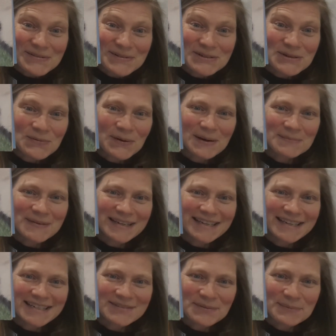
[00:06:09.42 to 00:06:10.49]
Would you want a big
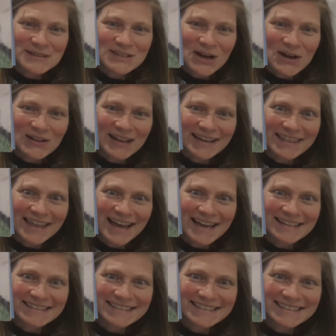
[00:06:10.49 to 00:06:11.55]
kiss from a dog like
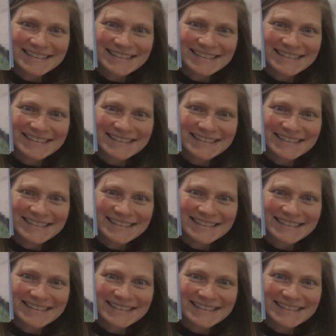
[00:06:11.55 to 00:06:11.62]
that?